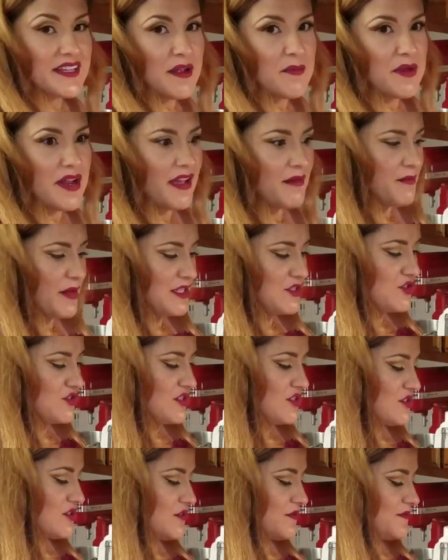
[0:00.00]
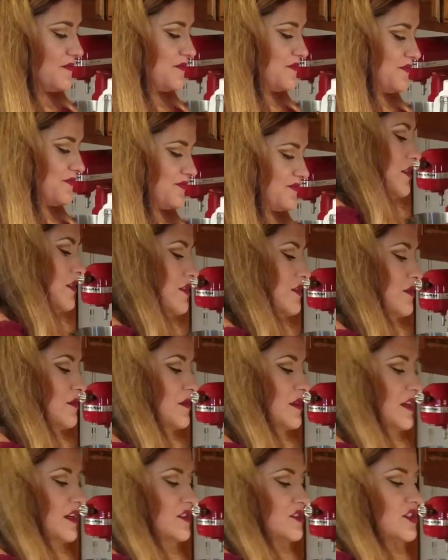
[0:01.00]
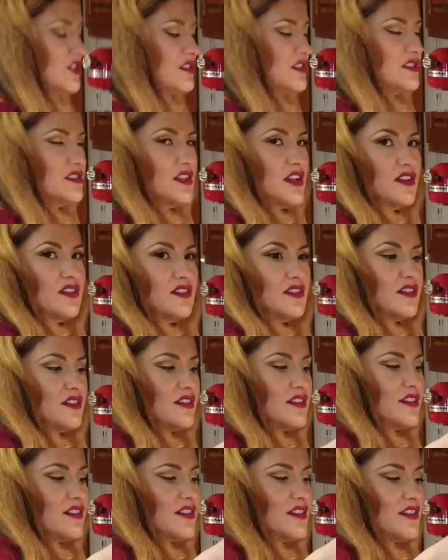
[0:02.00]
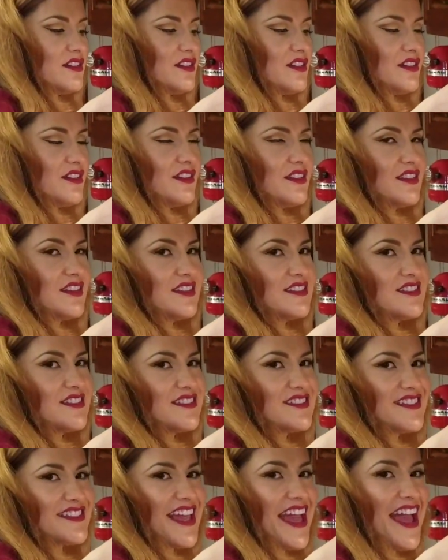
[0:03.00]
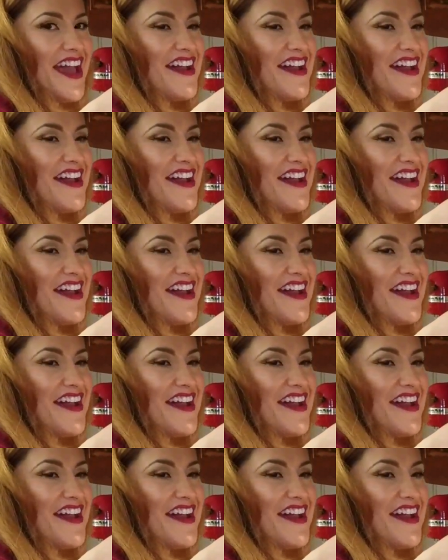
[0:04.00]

I'm gonna add my chips. Oh my god, check this out. This is